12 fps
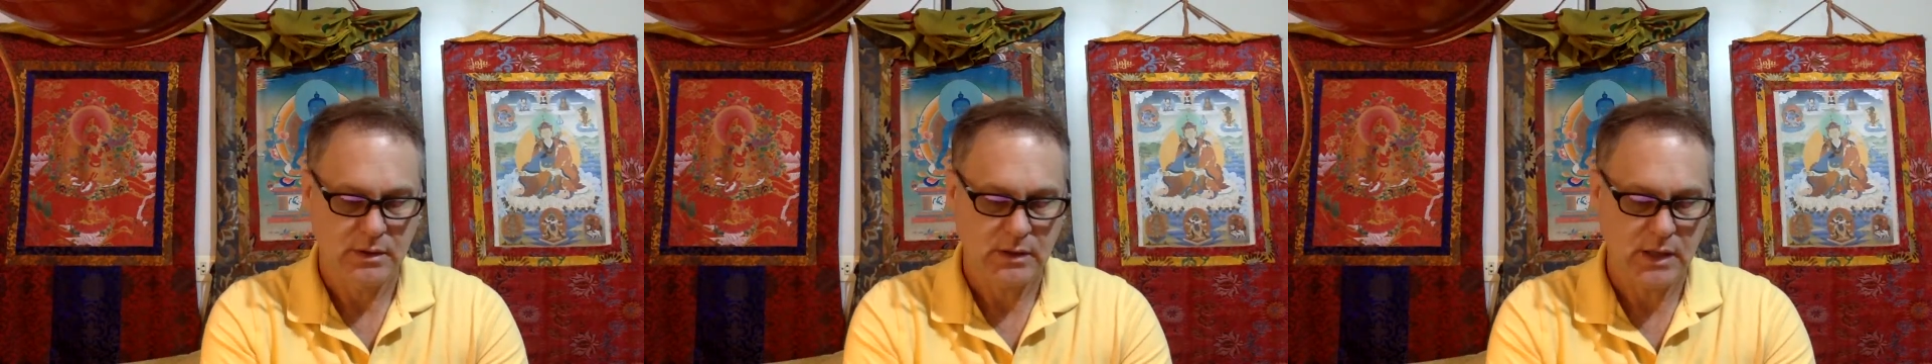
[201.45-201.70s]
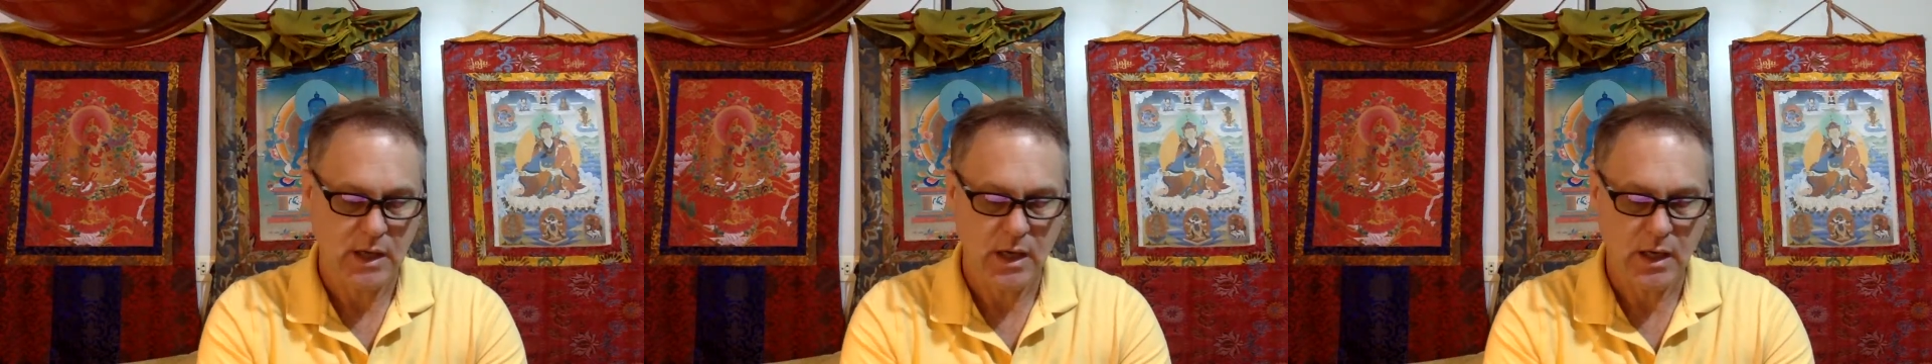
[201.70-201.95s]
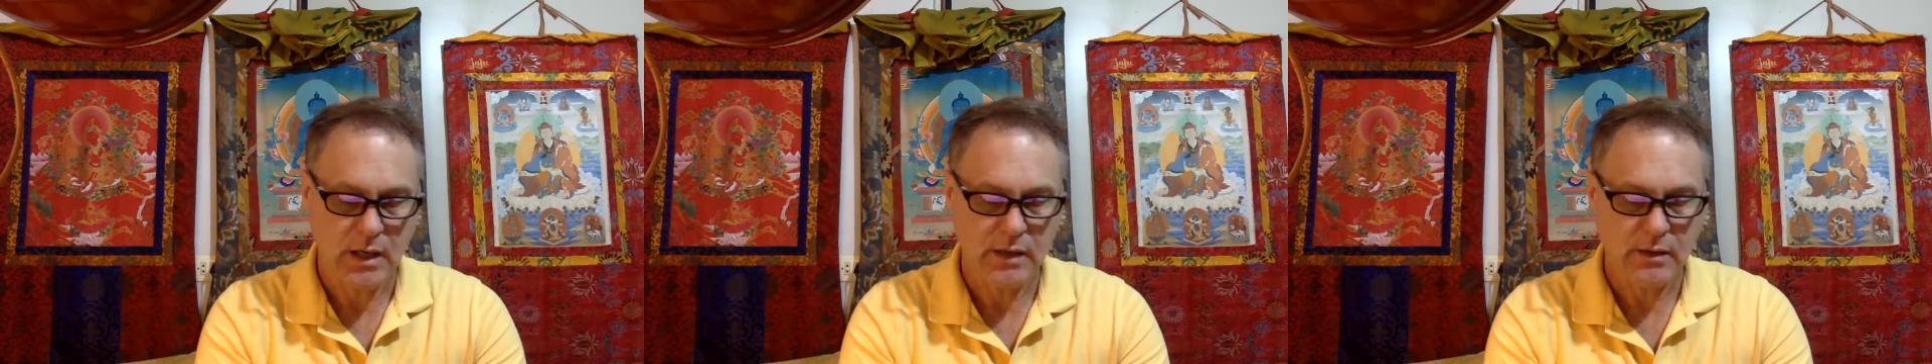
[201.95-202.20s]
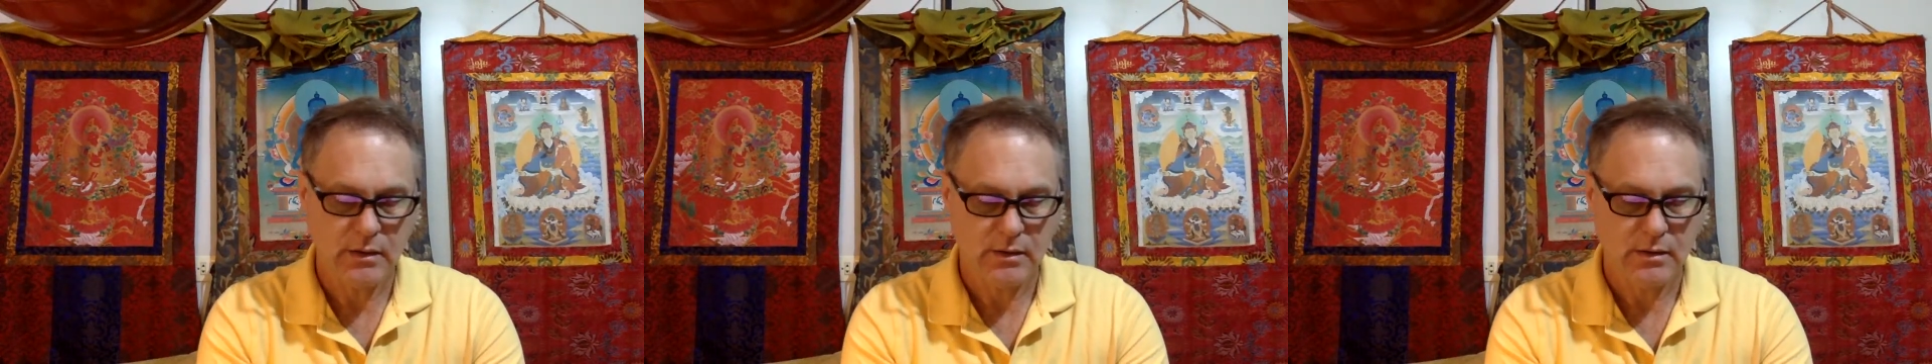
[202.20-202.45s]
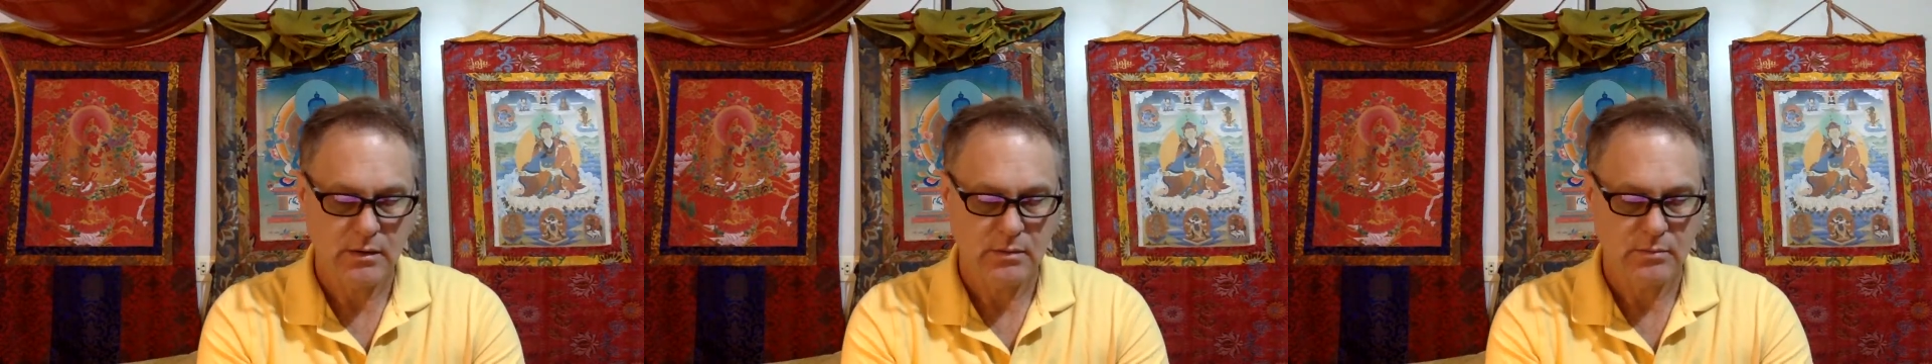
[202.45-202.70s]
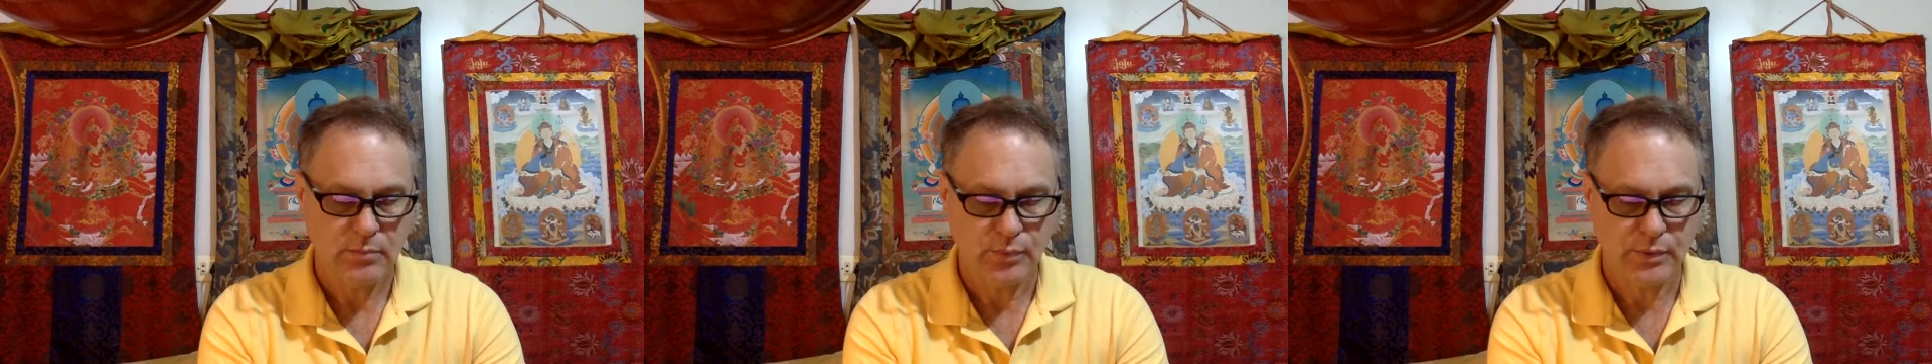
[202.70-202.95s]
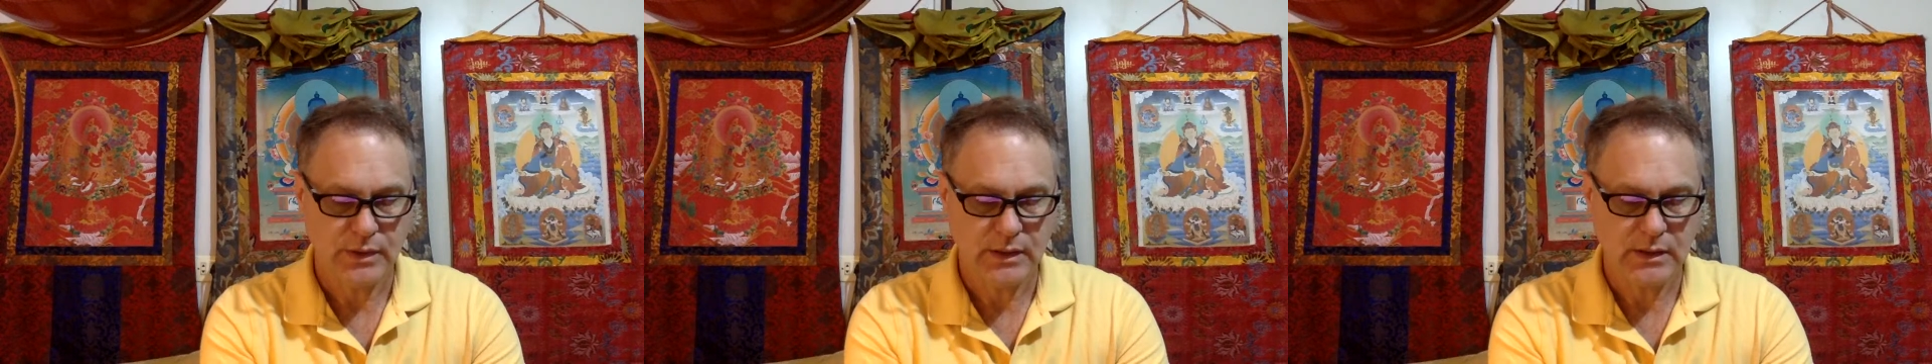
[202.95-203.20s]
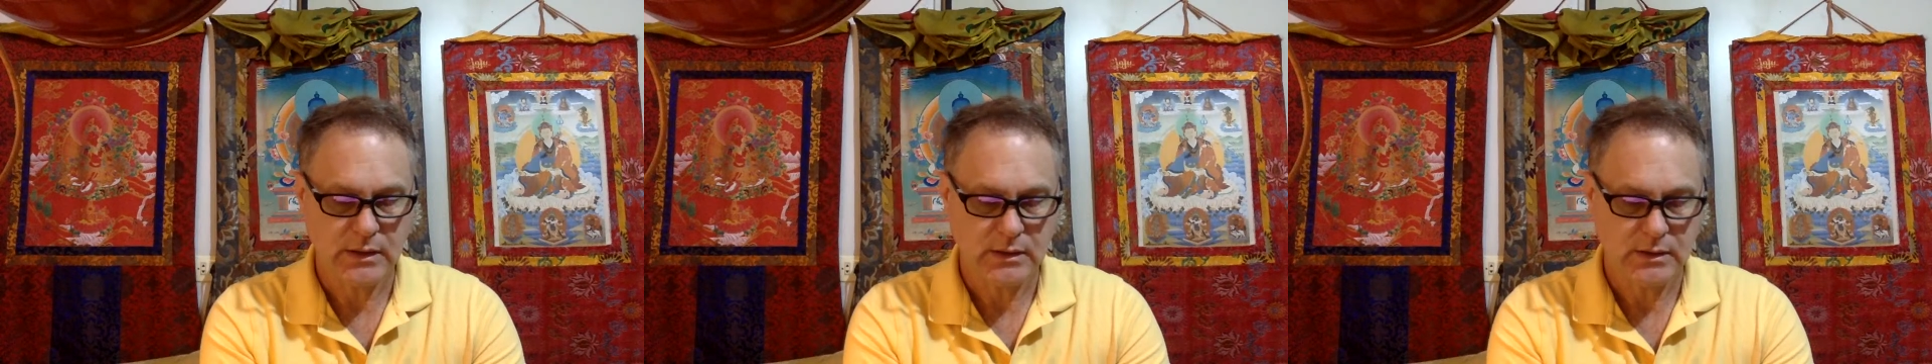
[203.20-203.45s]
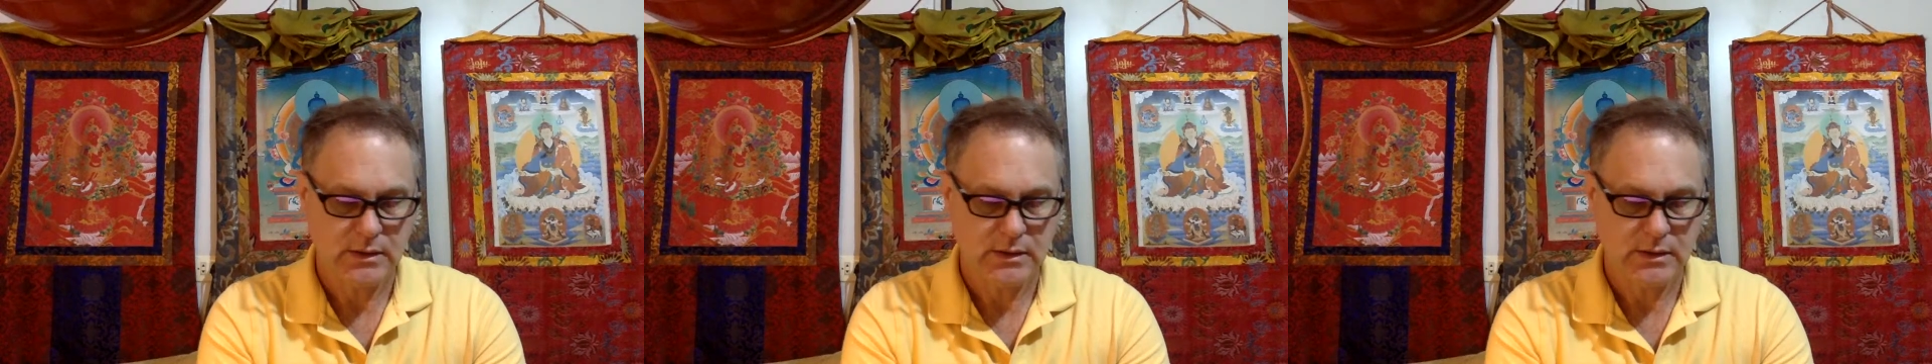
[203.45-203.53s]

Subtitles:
God, Buddha,